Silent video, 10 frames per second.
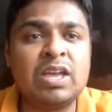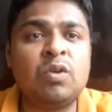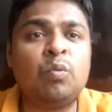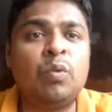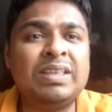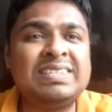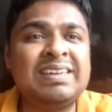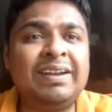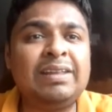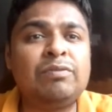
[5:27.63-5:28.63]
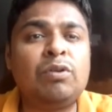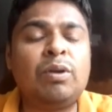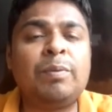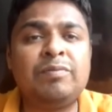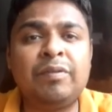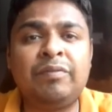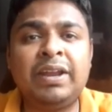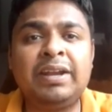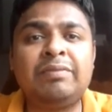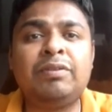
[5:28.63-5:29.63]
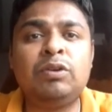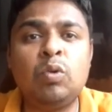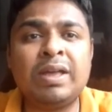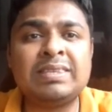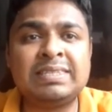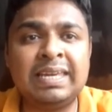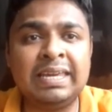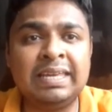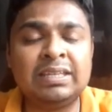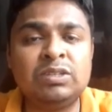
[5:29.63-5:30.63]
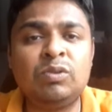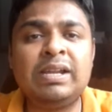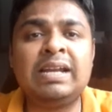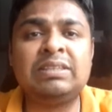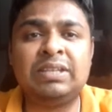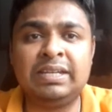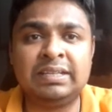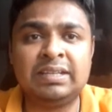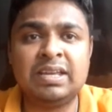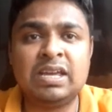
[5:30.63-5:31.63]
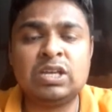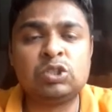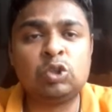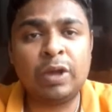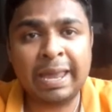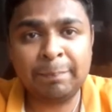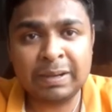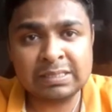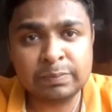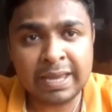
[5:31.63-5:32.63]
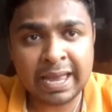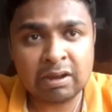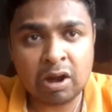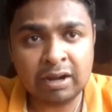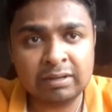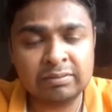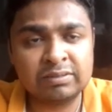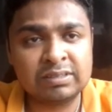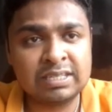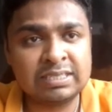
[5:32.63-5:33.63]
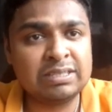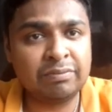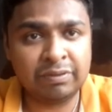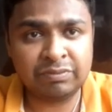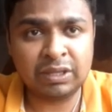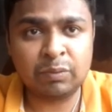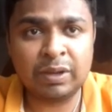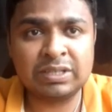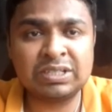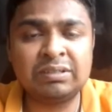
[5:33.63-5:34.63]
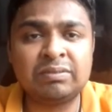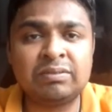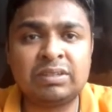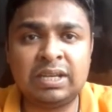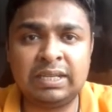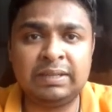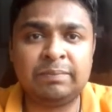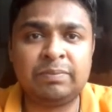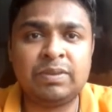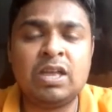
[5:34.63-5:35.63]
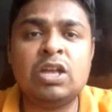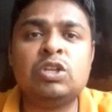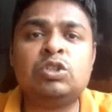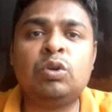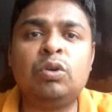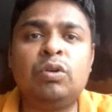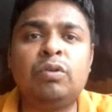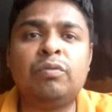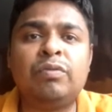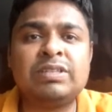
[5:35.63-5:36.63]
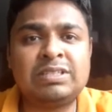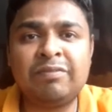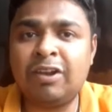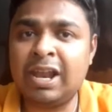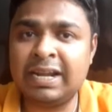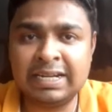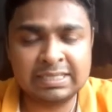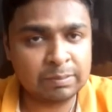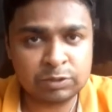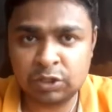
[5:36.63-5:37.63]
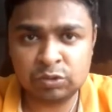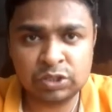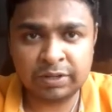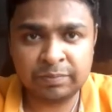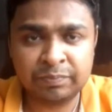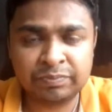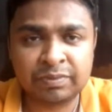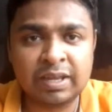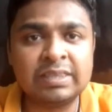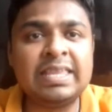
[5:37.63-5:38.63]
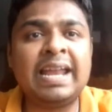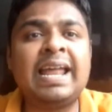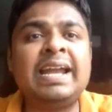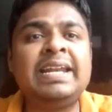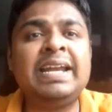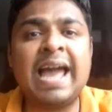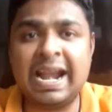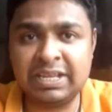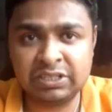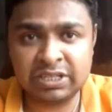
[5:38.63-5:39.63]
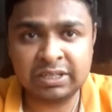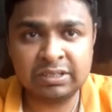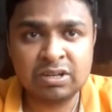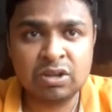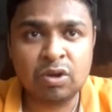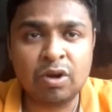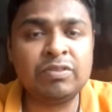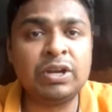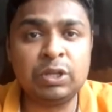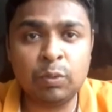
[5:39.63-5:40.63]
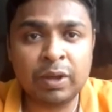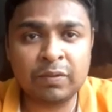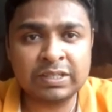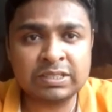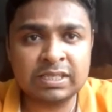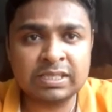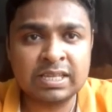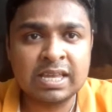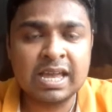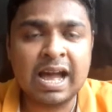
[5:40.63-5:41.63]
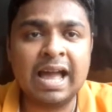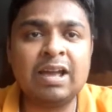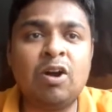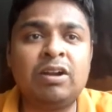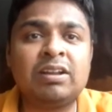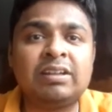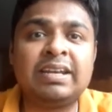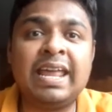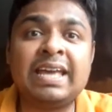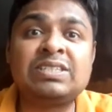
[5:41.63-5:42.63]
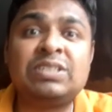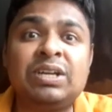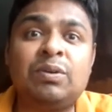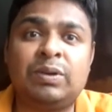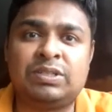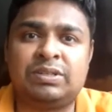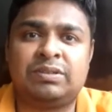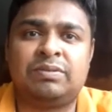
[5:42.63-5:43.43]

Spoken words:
174 upon 58, if you do and see, you will get 3. So a plus b I got, this is the fifth equation, 3. So first of all I did substitution, then I did addition of the new equations. I got next equation,